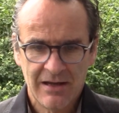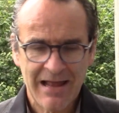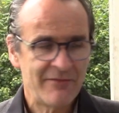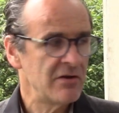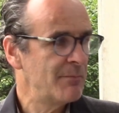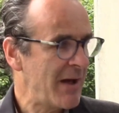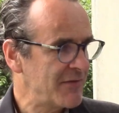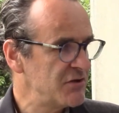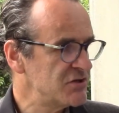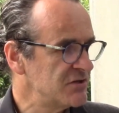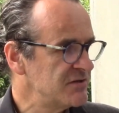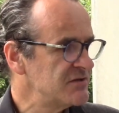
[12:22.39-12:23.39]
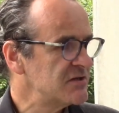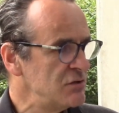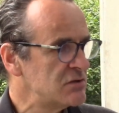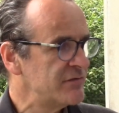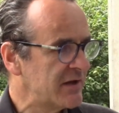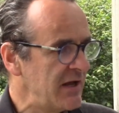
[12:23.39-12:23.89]
and having pathogens and
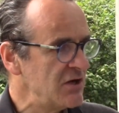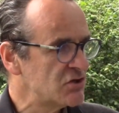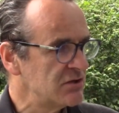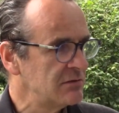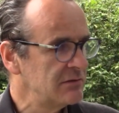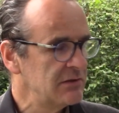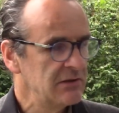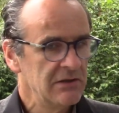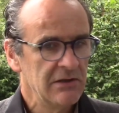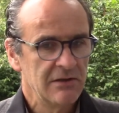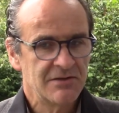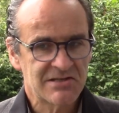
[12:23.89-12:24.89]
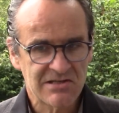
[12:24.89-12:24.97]
eutrophication, mm-hmm.